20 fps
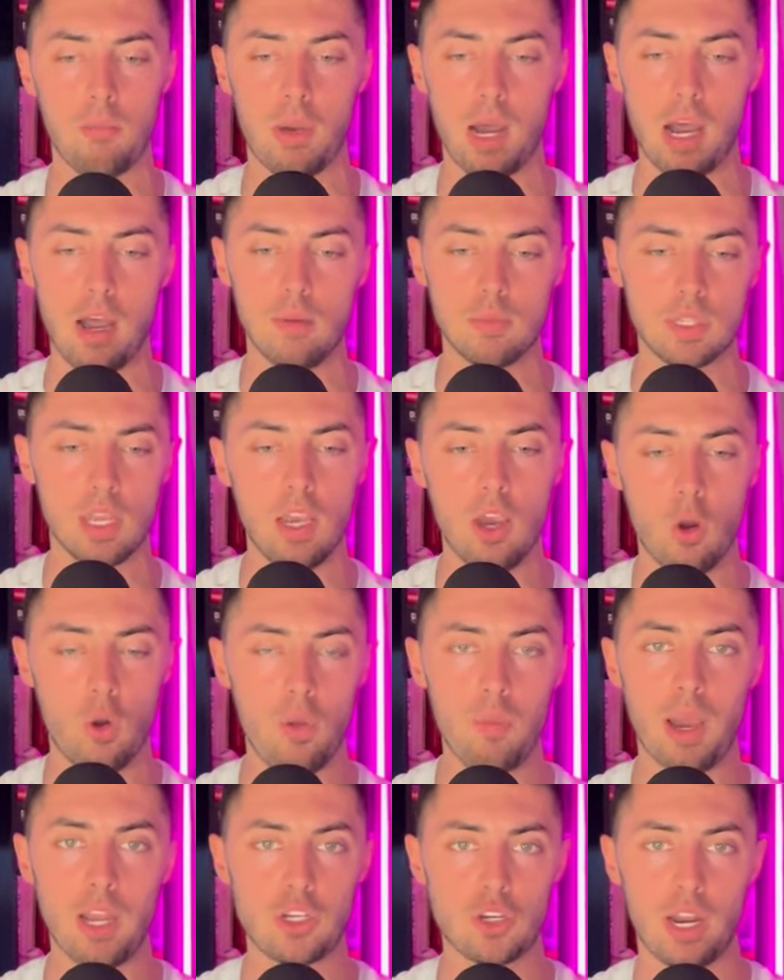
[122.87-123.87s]
bombs. We
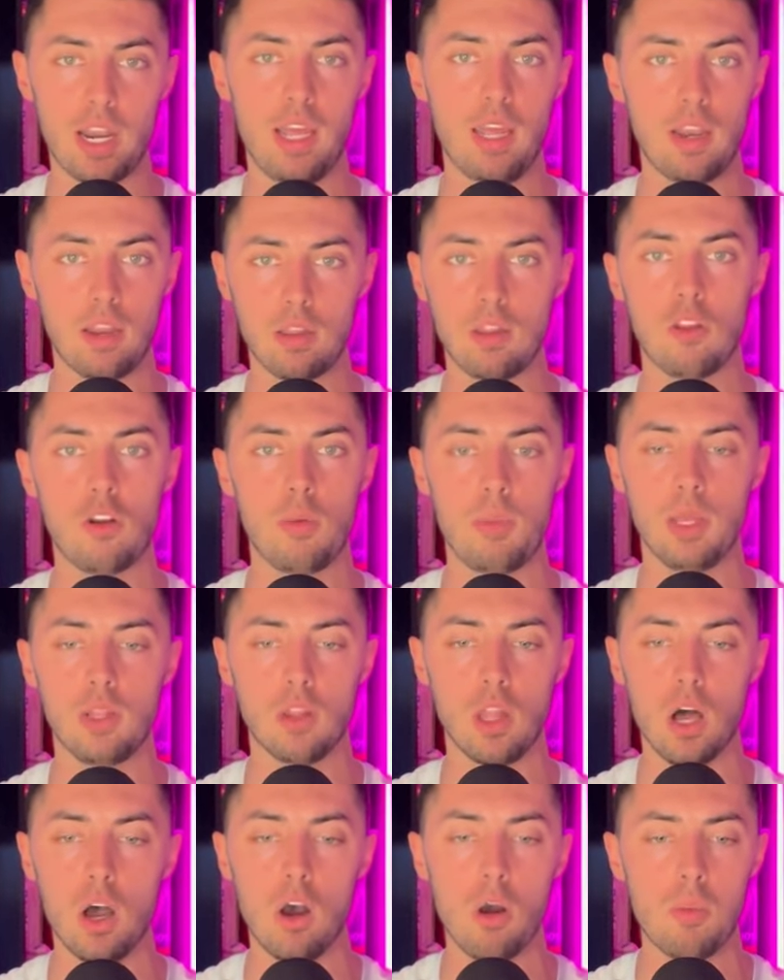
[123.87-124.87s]
might try to hit it a little bit
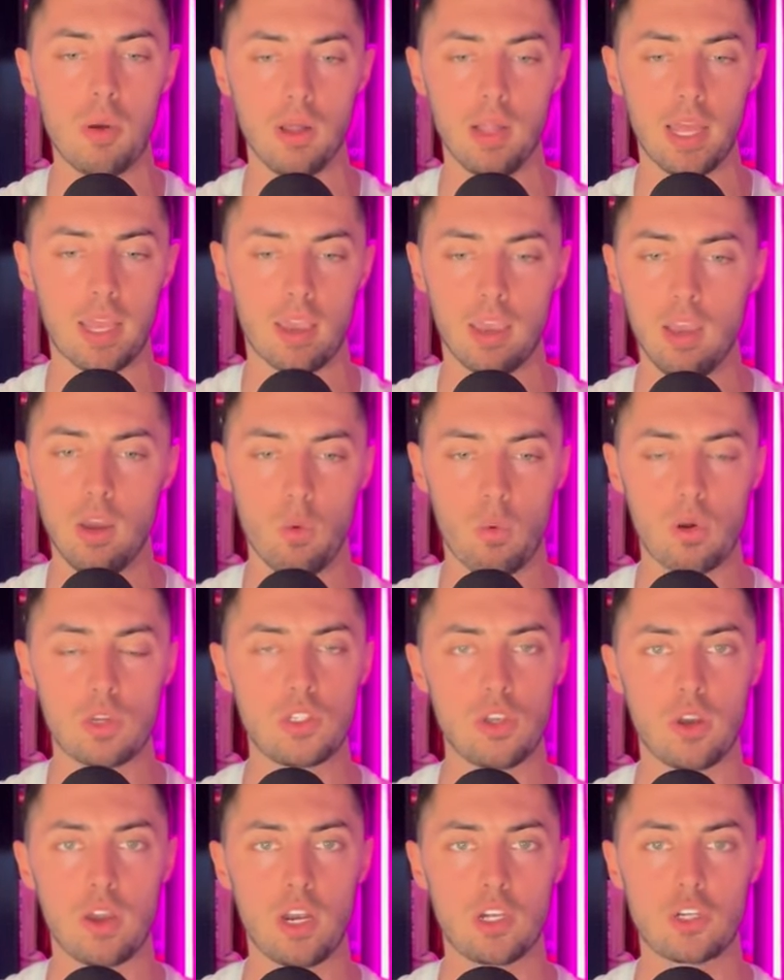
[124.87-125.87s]
low, but like, we're still going to